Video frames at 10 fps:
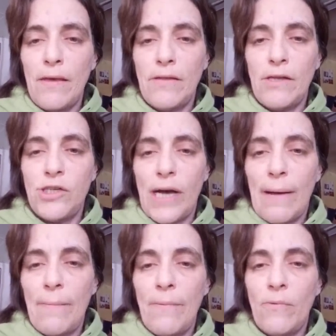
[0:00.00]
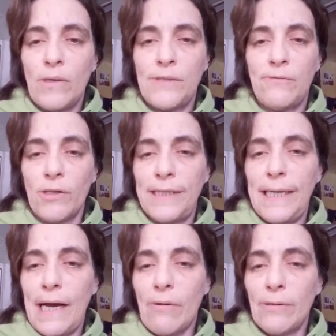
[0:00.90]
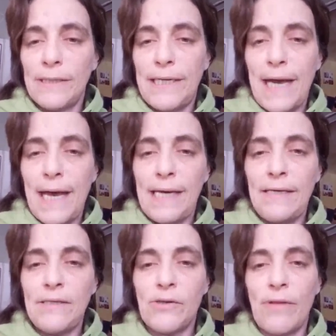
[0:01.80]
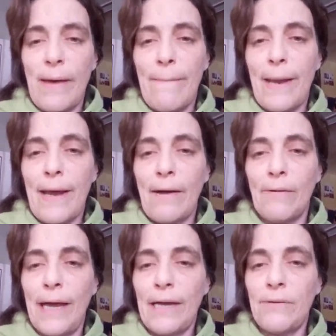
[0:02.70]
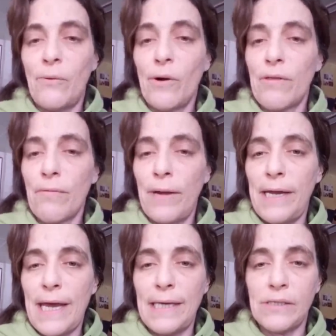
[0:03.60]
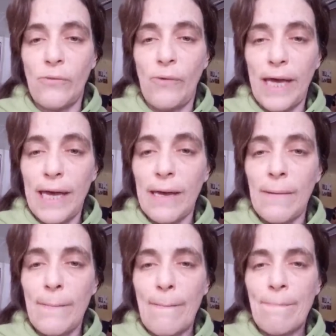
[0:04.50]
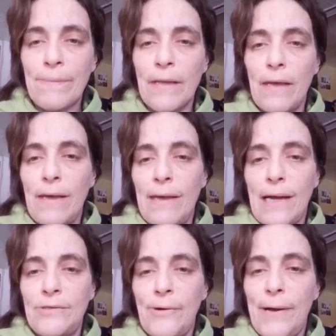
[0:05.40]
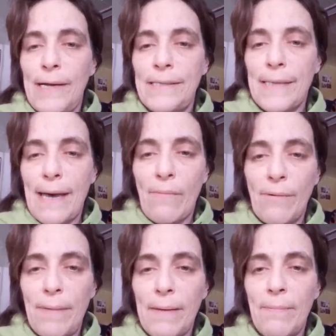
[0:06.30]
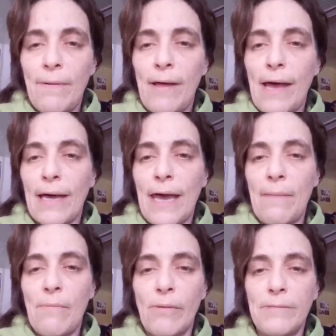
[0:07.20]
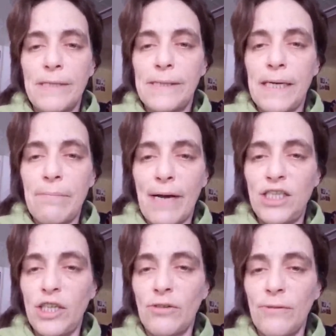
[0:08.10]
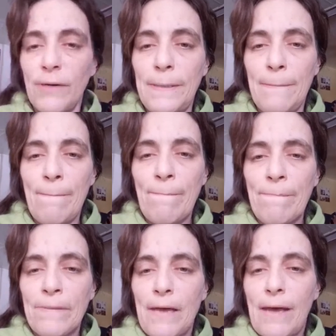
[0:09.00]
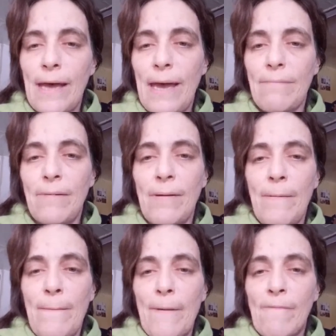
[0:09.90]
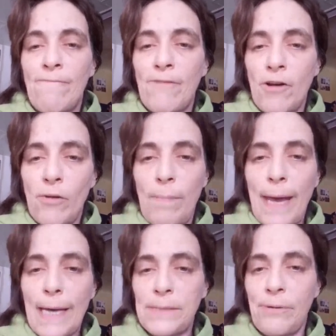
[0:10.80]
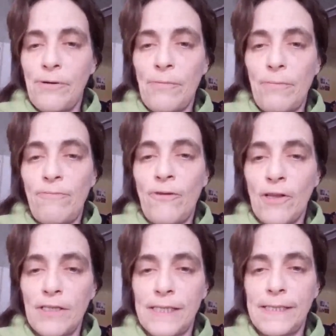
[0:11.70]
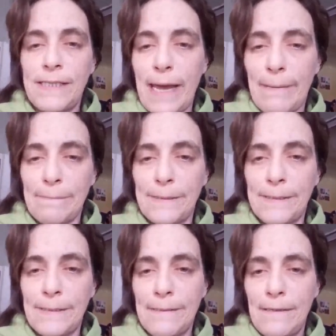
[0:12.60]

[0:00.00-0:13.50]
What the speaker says: The job was 14 hours a day, so that meant I only had to work 3 days a week. I traded time with people. I came home to see my children. I have a full passport full of stamps